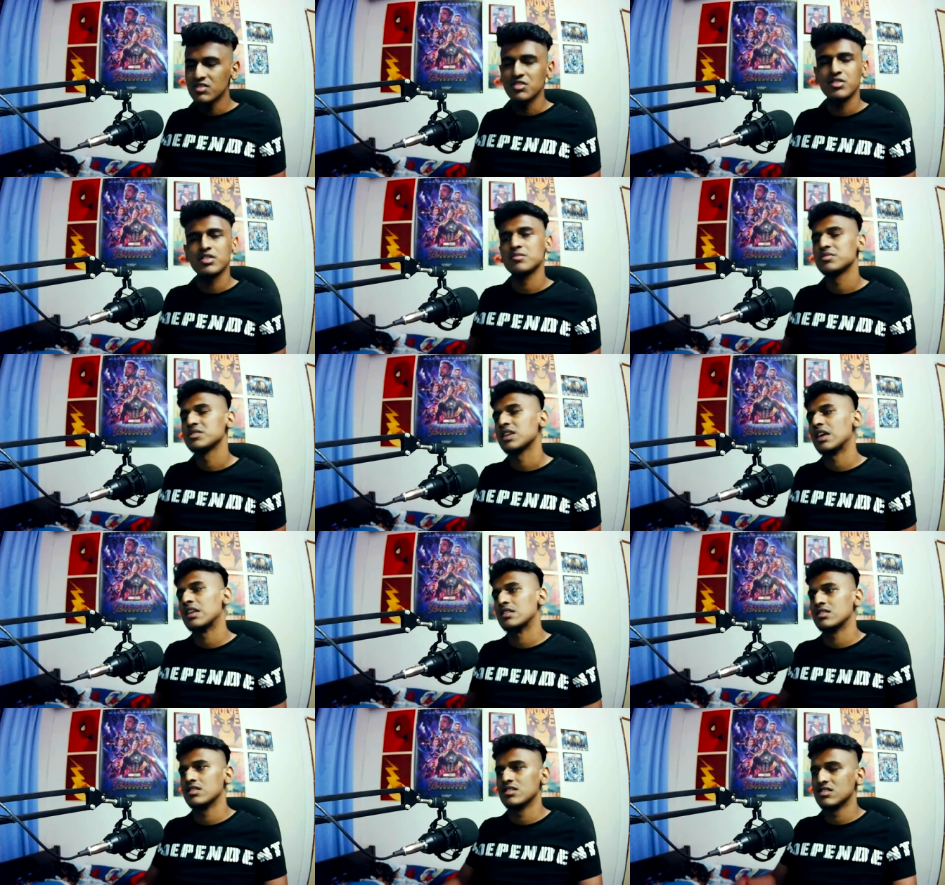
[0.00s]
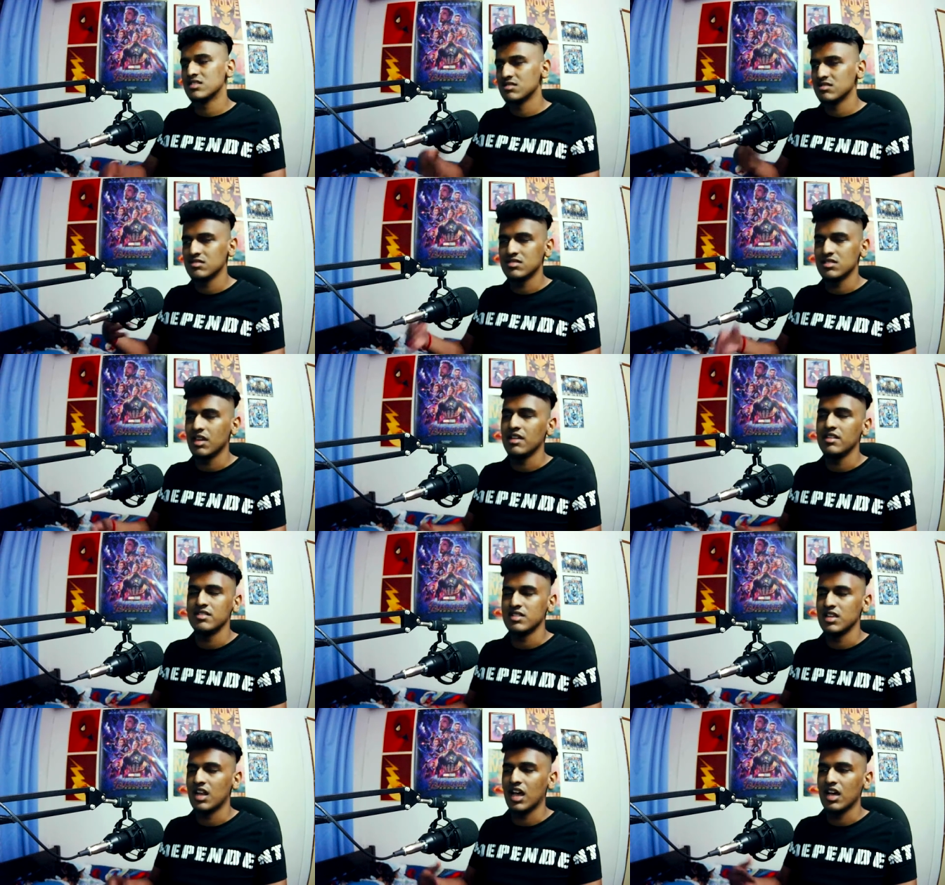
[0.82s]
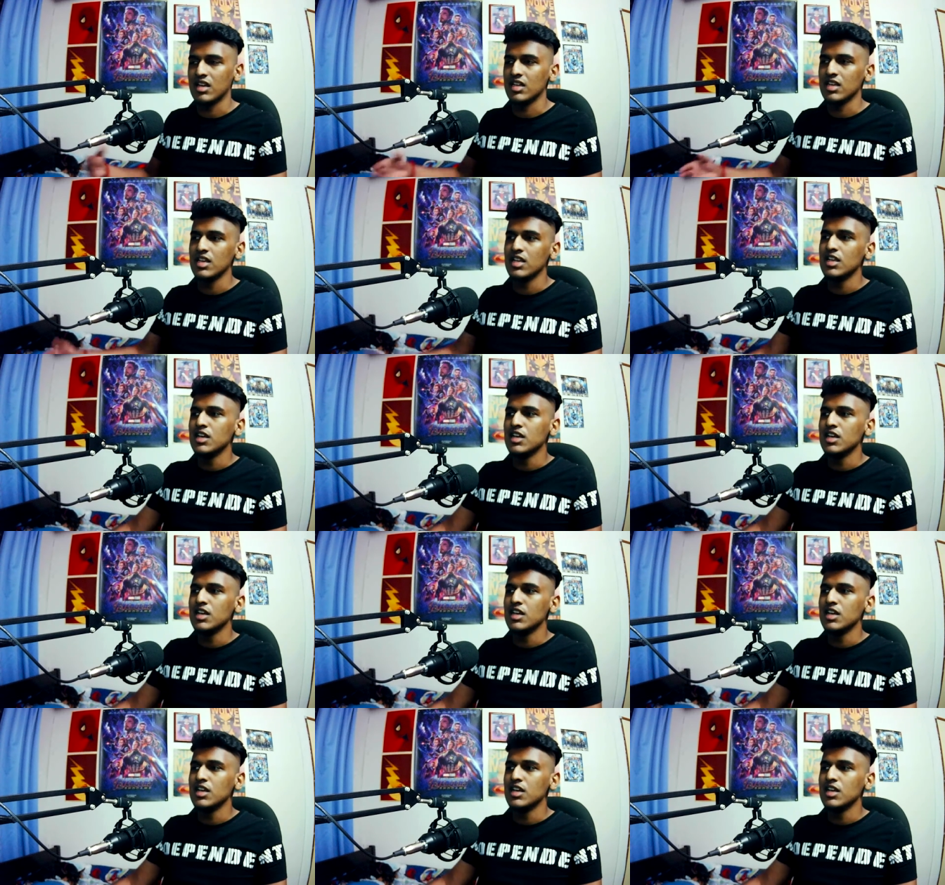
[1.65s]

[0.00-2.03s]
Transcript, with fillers: circumstance that i